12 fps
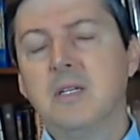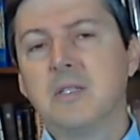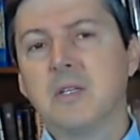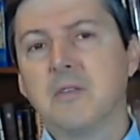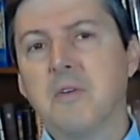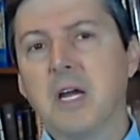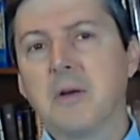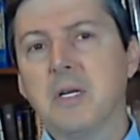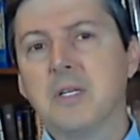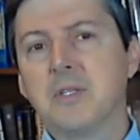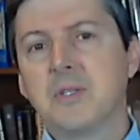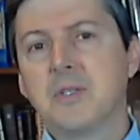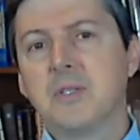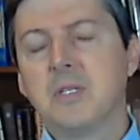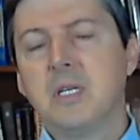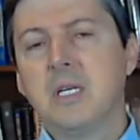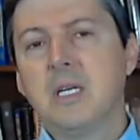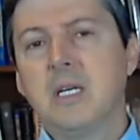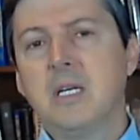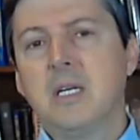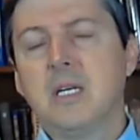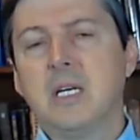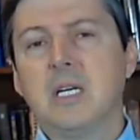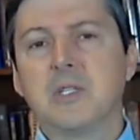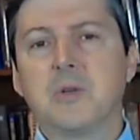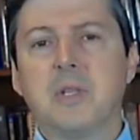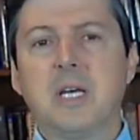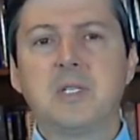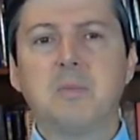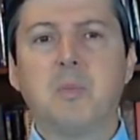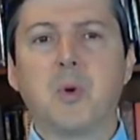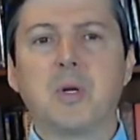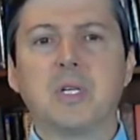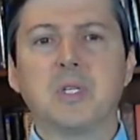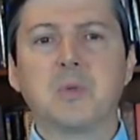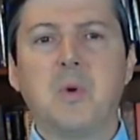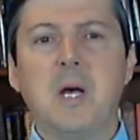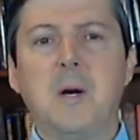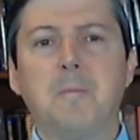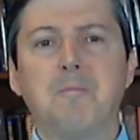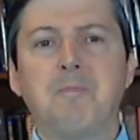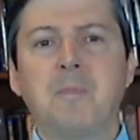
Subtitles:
to the virus. And so that's important as well.